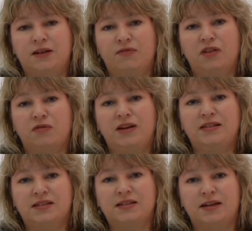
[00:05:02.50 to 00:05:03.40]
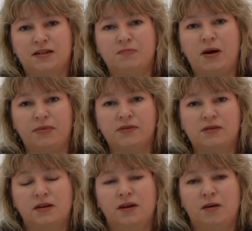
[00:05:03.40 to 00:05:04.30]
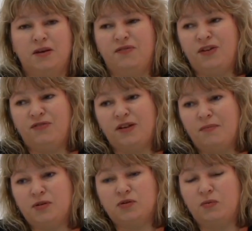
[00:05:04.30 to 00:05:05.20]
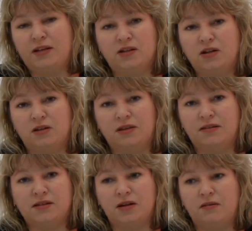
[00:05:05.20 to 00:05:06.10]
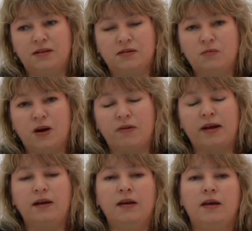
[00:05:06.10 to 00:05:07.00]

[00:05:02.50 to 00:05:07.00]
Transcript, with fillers: every three to six months. And if, if the number's always good, then there's no need to worry.